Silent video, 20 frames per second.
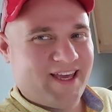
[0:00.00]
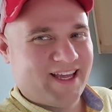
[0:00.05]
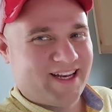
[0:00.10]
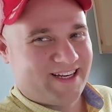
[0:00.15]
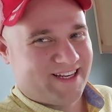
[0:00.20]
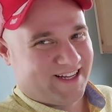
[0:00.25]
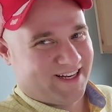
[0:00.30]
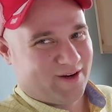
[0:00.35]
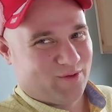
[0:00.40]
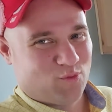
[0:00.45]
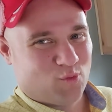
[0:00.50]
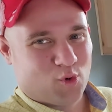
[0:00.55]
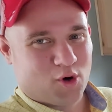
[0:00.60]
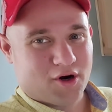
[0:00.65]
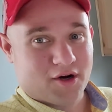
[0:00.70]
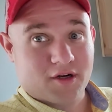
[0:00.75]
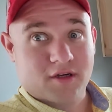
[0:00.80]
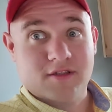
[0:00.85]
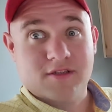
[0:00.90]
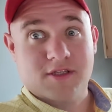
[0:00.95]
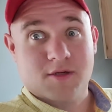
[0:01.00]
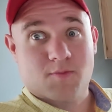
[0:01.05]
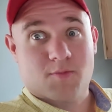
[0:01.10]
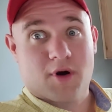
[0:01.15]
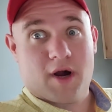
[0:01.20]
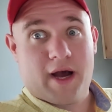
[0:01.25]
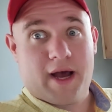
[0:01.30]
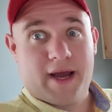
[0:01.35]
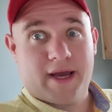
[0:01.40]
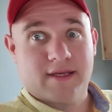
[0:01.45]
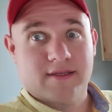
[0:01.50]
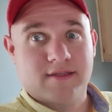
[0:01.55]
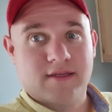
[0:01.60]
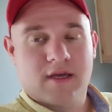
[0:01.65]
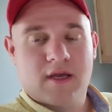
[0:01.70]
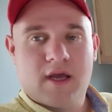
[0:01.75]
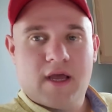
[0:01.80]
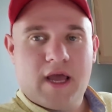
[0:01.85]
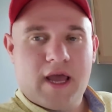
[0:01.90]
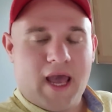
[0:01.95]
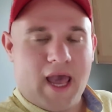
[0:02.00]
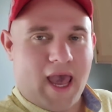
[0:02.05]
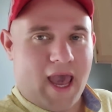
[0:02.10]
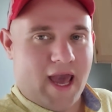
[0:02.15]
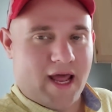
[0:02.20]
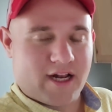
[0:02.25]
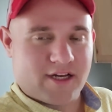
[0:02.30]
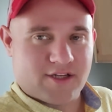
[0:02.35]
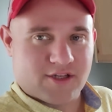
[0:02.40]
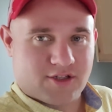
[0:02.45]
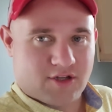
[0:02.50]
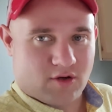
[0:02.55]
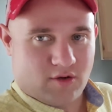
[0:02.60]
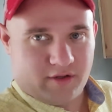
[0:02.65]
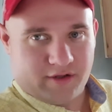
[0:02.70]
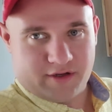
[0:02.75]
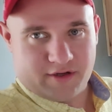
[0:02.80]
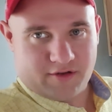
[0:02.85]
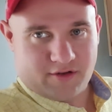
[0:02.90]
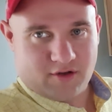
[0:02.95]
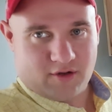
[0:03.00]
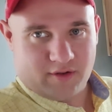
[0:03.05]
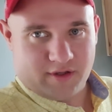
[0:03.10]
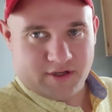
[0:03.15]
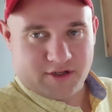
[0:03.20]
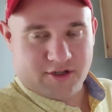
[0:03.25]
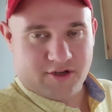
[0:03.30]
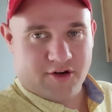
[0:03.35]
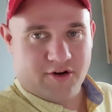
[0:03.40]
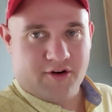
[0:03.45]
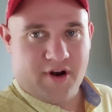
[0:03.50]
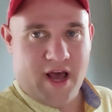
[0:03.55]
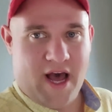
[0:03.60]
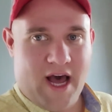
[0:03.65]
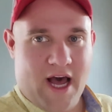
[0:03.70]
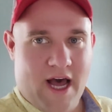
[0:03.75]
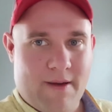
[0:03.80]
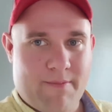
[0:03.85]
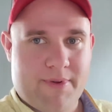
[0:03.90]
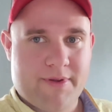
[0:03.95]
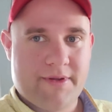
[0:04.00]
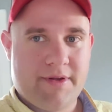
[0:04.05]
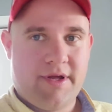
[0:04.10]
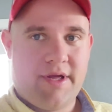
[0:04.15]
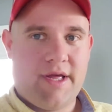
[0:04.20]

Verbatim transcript: It didn't work, surprise, and it just totally, totally screwed up.